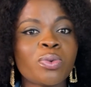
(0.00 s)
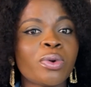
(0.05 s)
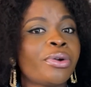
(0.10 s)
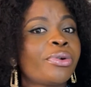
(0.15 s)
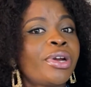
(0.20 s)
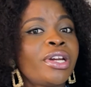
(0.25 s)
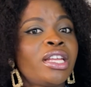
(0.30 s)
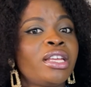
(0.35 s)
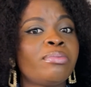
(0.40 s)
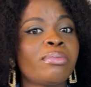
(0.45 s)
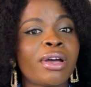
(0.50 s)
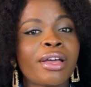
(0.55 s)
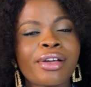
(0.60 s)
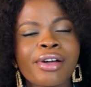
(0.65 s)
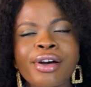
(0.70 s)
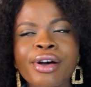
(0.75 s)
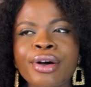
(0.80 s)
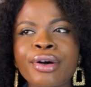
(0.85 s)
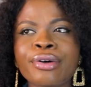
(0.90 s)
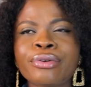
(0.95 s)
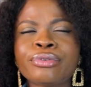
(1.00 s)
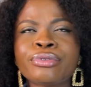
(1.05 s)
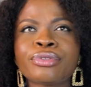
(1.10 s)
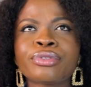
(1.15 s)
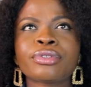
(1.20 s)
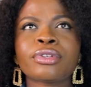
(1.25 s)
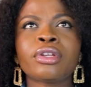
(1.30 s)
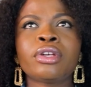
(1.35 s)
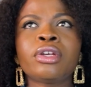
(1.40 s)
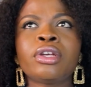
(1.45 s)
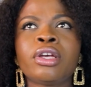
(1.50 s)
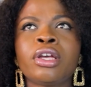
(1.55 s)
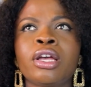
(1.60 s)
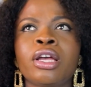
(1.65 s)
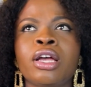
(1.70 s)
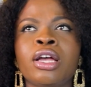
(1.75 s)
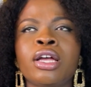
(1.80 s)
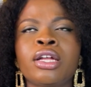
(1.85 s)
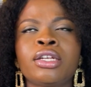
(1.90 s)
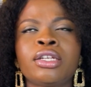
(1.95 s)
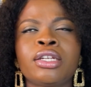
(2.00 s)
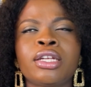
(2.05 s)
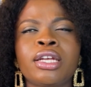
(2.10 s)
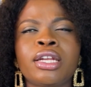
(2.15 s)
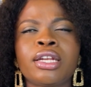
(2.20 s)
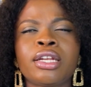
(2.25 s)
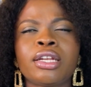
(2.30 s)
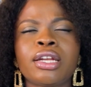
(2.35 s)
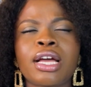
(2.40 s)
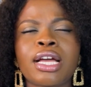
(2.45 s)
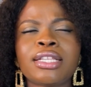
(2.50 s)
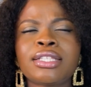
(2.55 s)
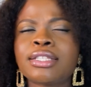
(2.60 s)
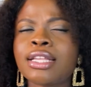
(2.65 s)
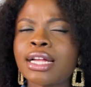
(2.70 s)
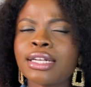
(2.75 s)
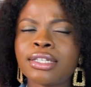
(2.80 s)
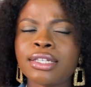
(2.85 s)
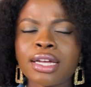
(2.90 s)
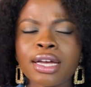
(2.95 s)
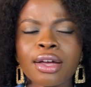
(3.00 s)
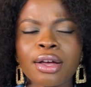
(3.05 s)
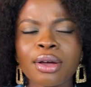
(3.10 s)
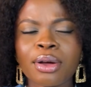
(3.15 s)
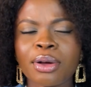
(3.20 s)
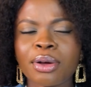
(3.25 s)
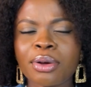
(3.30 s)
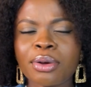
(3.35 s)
were already in my house, and then I sat down.